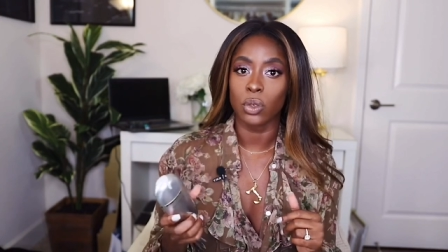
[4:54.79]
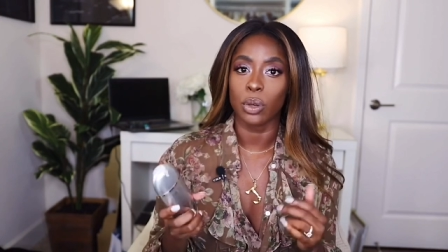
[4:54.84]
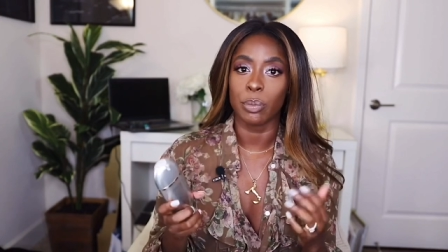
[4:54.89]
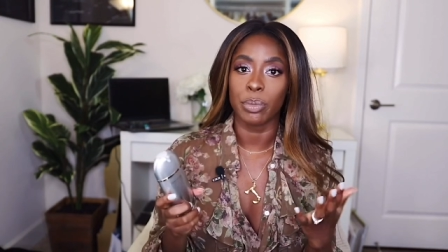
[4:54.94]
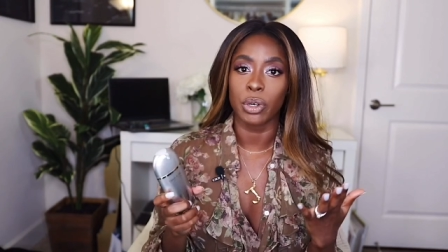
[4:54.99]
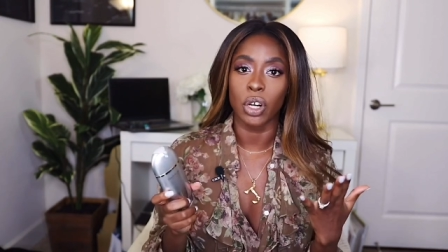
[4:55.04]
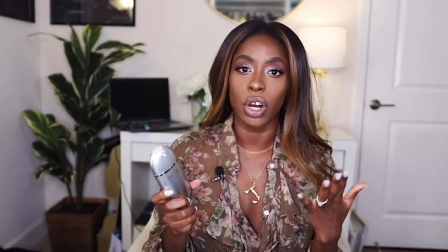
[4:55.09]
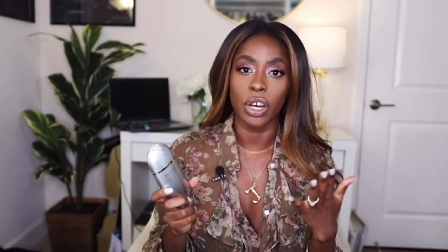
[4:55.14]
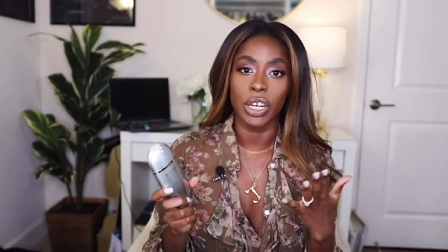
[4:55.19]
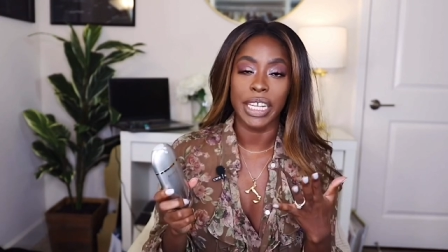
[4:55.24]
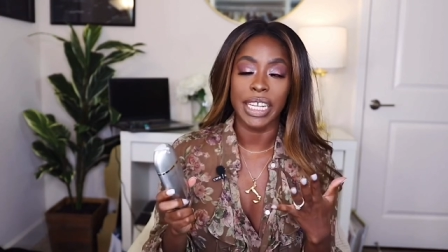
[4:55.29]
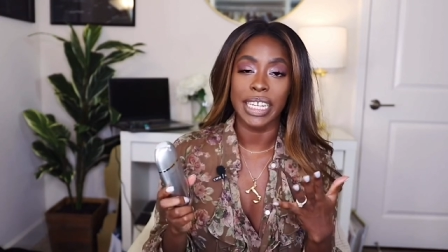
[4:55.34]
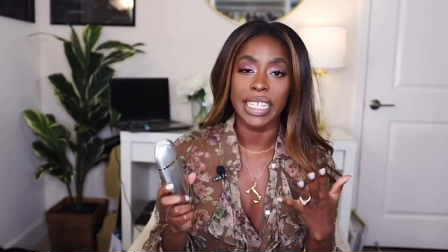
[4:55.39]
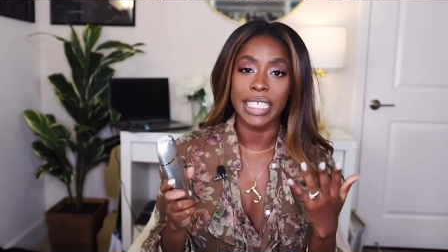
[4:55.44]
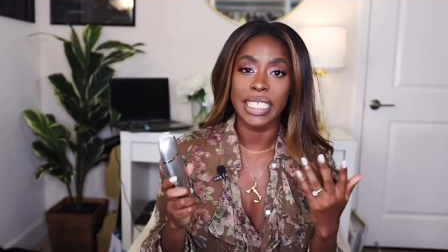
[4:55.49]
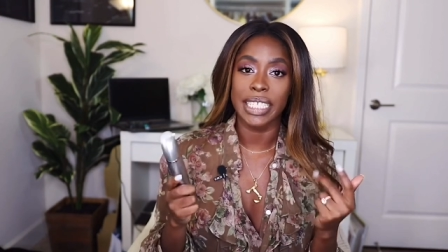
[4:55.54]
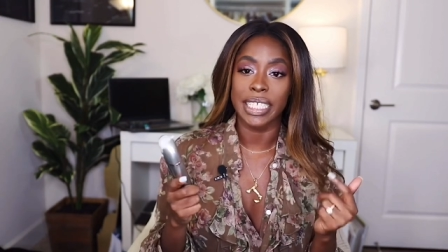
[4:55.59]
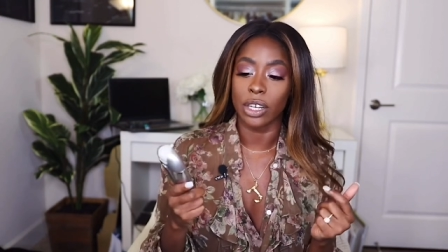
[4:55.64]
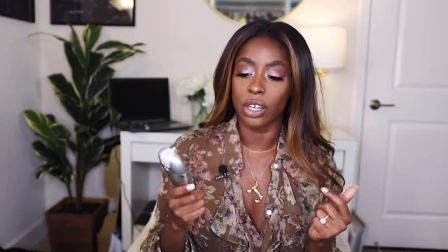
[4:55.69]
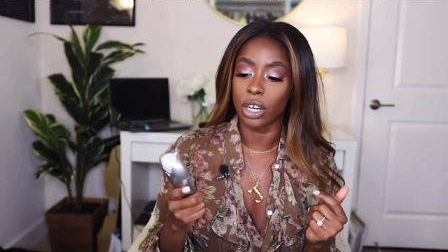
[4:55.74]
You can put on
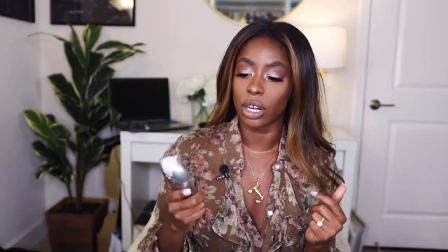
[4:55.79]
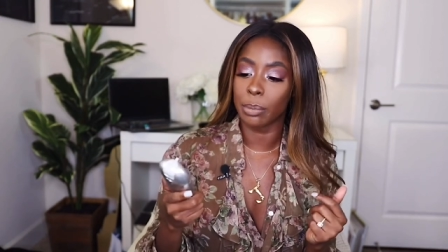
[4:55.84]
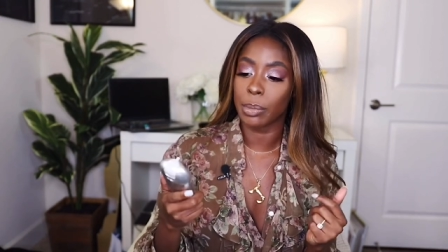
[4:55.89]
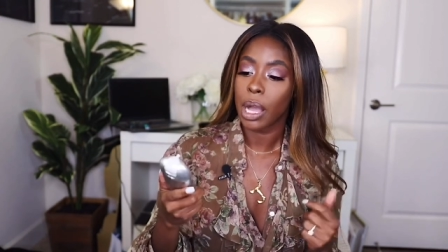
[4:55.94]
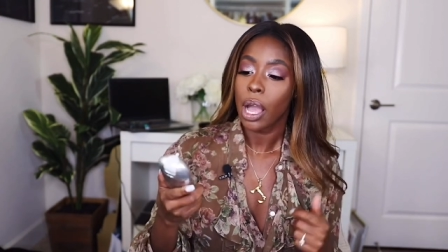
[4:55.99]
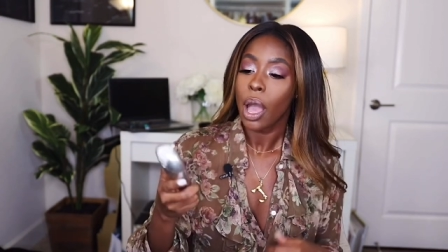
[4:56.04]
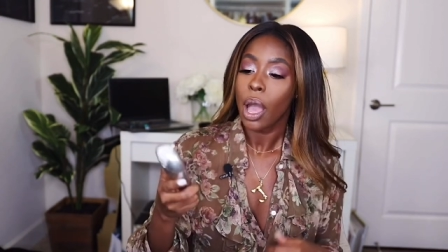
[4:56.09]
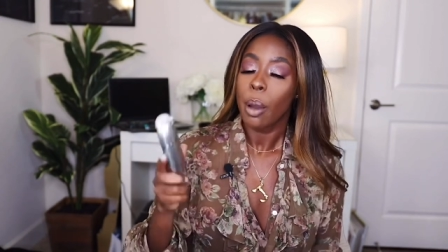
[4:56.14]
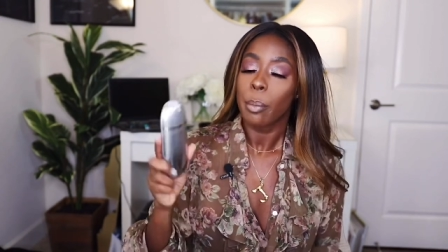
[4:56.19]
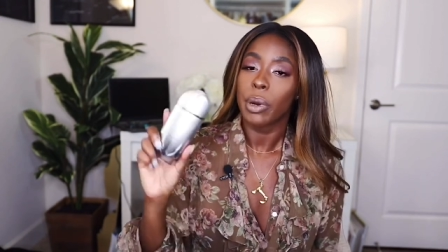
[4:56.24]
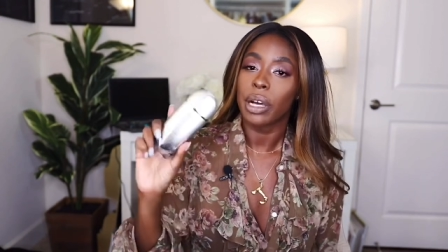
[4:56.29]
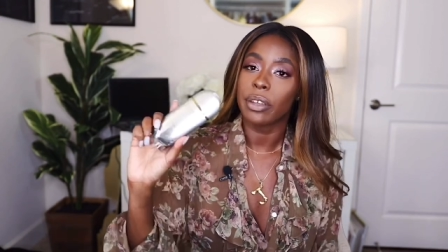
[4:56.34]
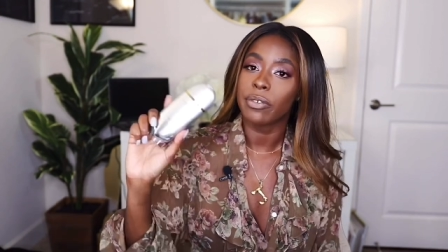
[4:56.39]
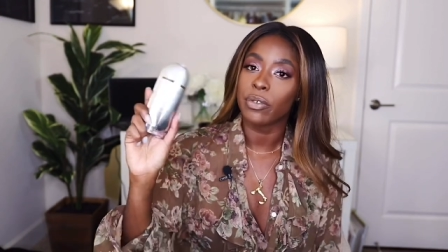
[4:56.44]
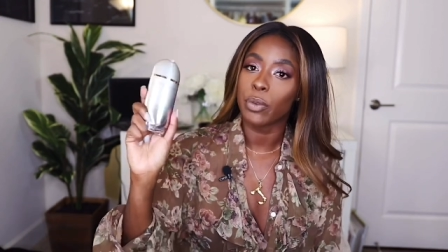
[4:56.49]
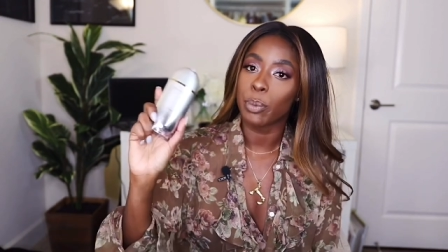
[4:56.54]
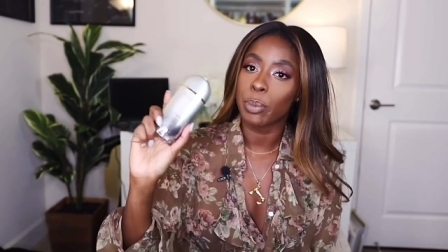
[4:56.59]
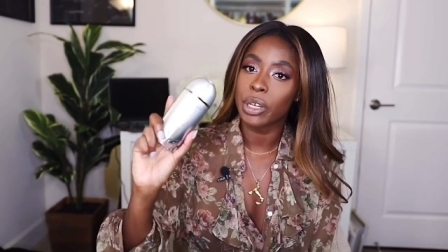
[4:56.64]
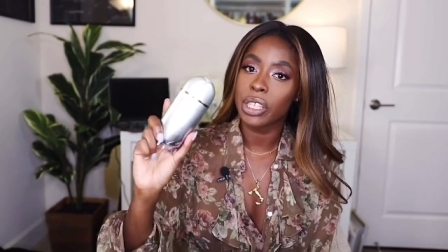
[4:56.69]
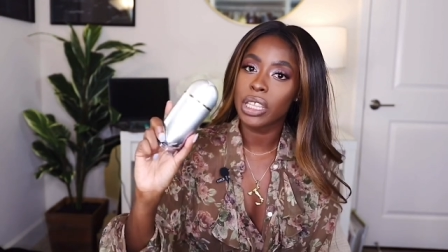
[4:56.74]
any serum, but
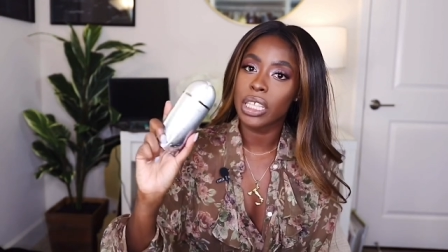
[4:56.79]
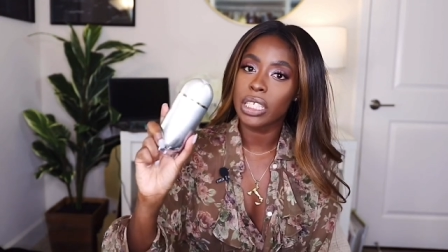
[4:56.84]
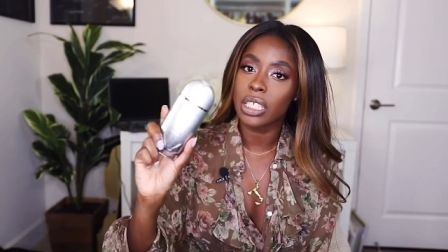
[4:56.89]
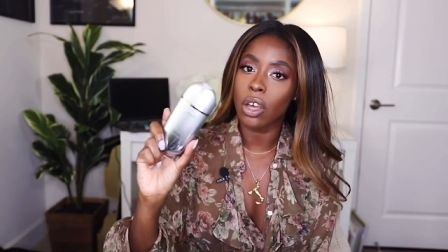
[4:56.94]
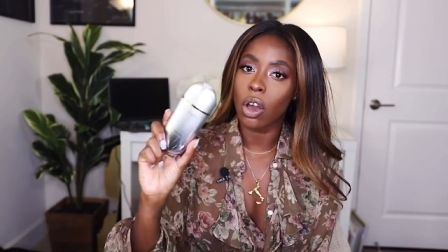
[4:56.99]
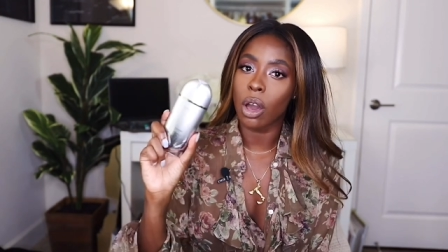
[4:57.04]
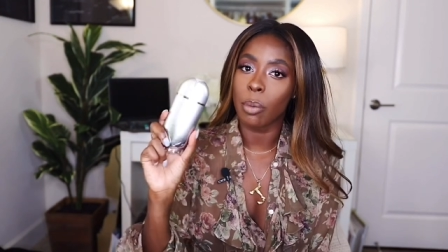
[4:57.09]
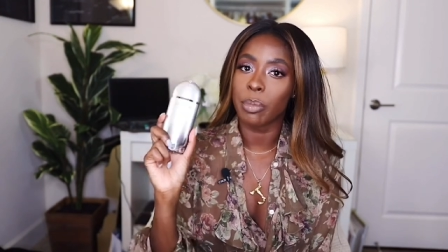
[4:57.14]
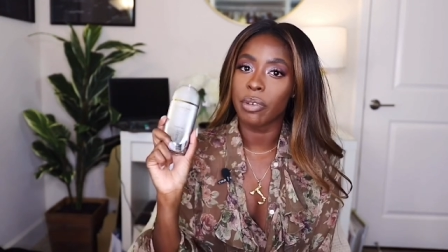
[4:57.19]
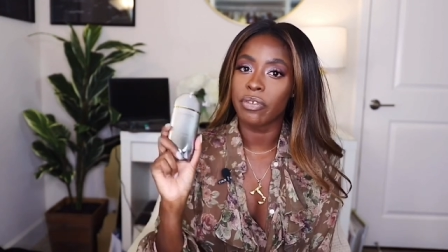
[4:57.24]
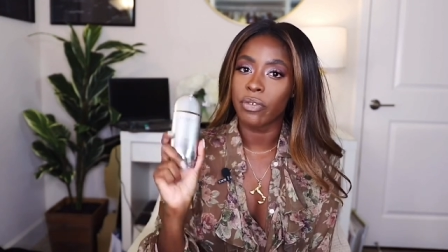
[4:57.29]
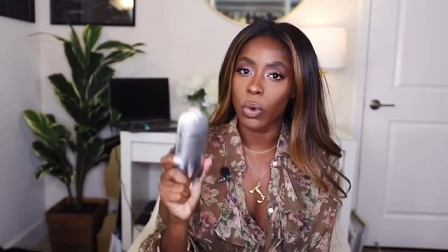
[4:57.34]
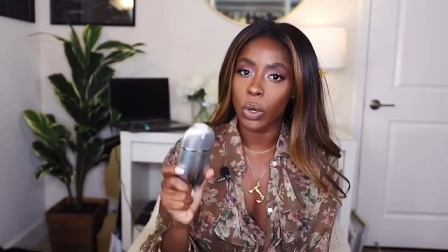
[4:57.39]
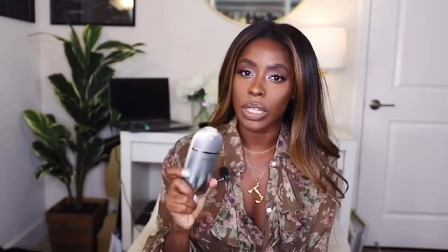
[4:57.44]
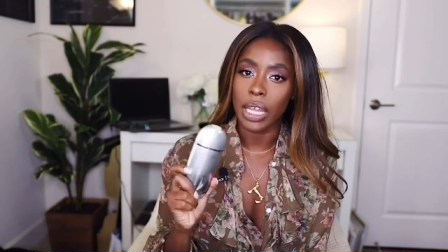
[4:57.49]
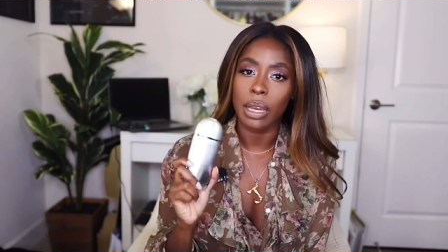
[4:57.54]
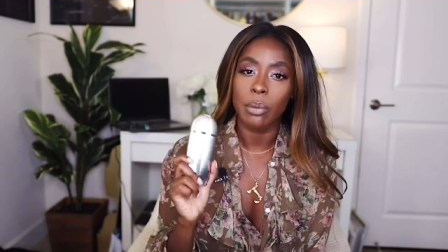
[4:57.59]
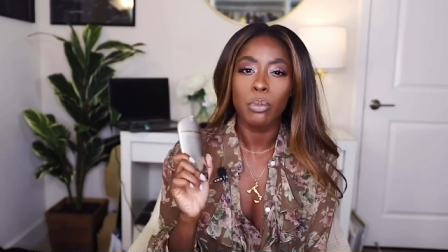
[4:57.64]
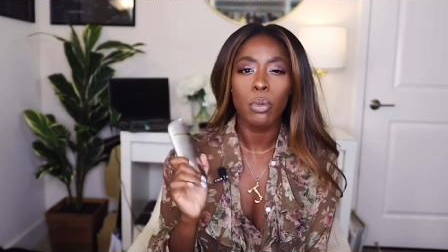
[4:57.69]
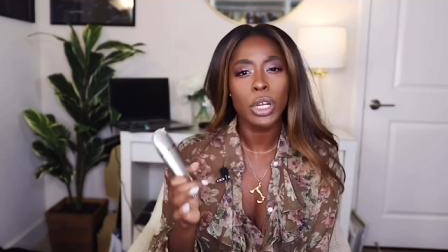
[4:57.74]
if you put this on before
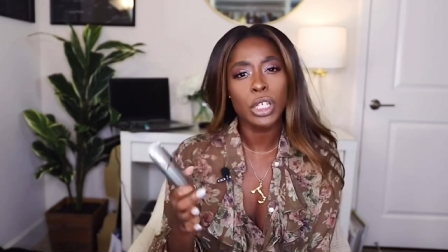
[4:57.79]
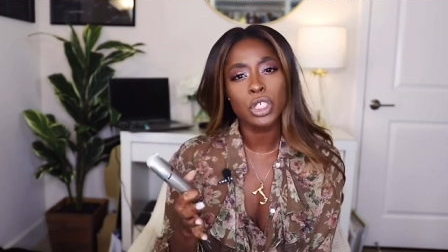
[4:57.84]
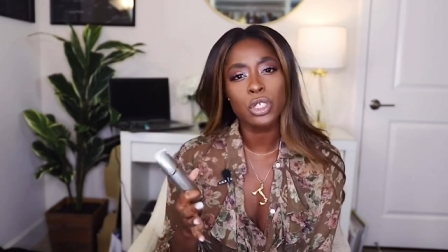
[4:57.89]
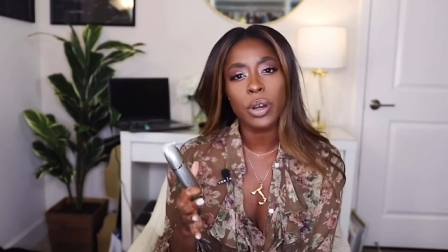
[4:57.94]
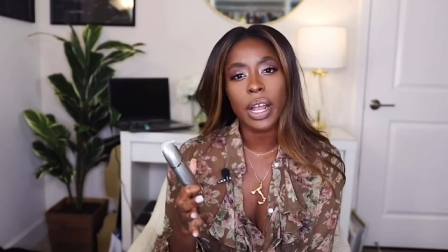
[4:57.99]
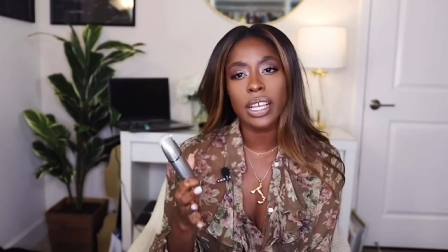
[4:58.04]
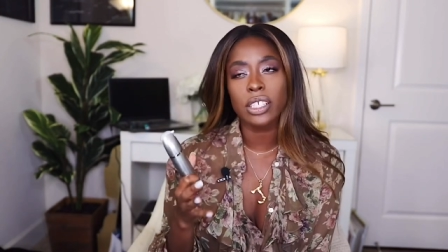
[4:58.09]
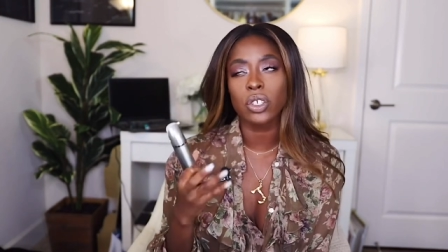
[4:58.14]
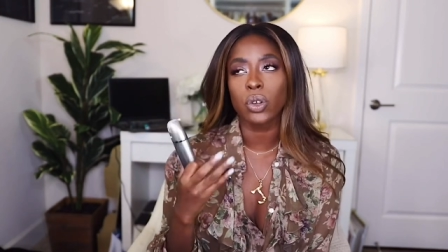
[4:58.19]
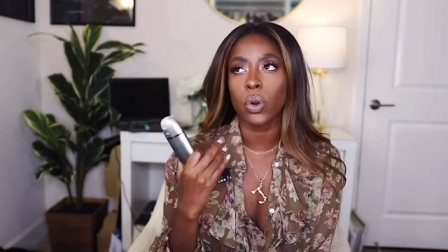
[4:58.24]
like moisturizer